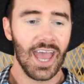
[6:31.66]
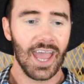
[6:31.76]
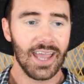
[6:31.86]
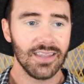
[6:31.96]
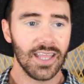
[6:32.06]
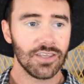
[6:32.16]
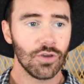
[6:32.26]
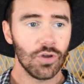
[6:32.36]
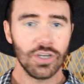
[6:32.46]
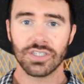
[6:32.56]
And like, you
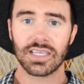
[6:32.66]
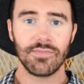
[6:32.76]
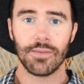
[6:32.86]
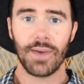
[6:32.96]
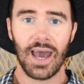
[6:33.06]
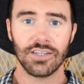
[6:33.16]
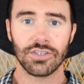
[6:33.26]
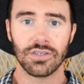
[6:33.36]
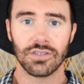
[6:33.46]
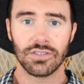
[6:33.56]
couldn't just give me a
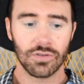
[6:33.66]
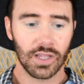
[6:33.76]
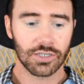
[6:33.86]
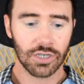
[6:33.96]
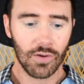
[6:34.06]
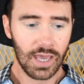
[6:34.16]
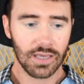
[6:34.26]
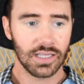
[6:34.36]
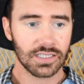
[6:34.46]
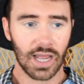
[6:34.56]
patch to like show,
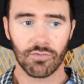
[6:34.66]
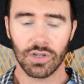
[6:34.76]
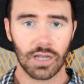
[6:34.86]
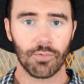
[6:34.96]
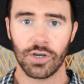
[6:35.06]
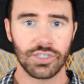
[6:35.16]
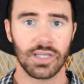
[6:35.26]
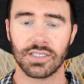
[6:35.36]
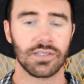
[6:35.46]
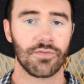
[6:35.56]
hey, this guy really
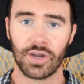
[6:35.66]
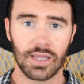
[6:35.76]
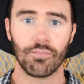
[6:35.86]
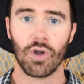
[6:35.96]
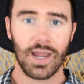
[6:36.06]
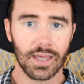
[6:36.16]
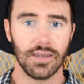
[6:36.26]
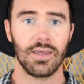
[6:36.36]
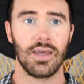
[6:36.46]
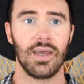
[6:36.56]
appreciates this freaking
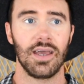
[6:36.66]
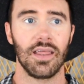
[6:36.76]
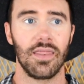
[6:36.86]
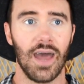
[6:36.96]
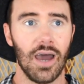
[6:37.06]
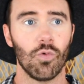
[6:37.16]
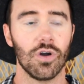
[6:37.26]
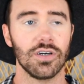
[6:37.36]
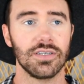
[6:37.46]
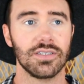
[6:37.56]
brand. That
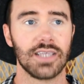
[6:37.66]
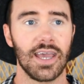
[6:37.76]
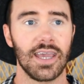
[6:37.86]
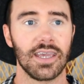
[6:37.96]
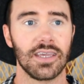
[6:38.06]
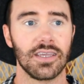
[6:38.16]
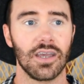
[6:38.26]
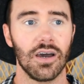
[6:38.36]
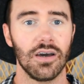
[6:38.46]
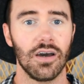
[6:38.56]
was a,
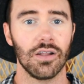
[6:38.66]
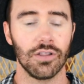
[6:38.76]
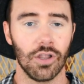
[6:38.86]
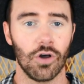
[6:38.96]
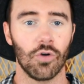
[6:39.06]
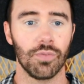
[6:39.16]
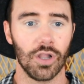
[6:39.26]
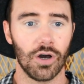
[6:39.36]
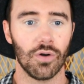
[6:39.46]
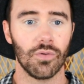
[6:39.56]
a low
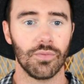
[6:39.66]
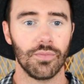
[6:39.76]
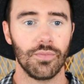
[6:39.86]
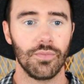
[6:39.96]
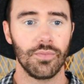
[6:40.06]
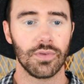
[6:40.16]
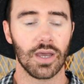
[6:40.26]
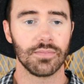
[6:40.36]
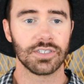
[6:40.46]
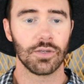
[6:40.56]
blow.
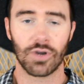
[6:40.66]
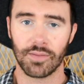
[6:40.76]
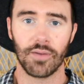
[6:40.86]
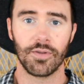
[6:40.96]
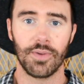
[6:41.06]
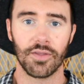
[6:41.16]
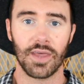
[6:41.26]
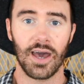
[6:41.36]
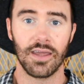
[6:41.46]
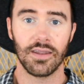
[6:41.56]
Yeah, I'm still pretty bummed about
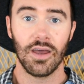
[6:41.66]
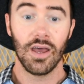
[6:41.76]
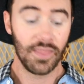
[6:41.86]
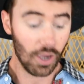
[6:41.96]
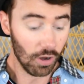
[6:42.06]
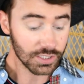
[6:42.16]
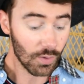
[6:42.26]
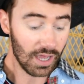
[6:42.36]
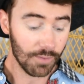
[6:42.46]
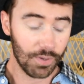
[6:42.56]
that. They also
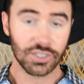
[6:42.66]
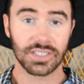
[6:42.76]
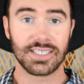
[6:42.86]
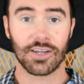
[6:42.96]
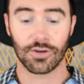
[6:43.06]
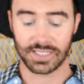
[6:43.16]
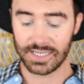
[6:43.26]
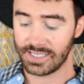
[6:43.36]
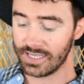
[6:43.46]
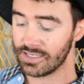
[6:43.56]
had a bunch of stickers
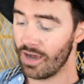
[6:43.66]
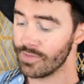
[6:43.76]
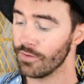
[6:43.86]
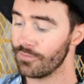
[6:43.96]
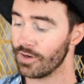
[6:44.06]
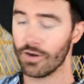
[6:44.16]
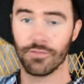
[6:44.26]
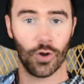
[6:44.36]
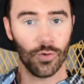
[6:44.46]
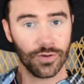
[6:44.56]
that say Tommy Hilfiger and
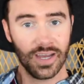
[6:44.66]
Vote.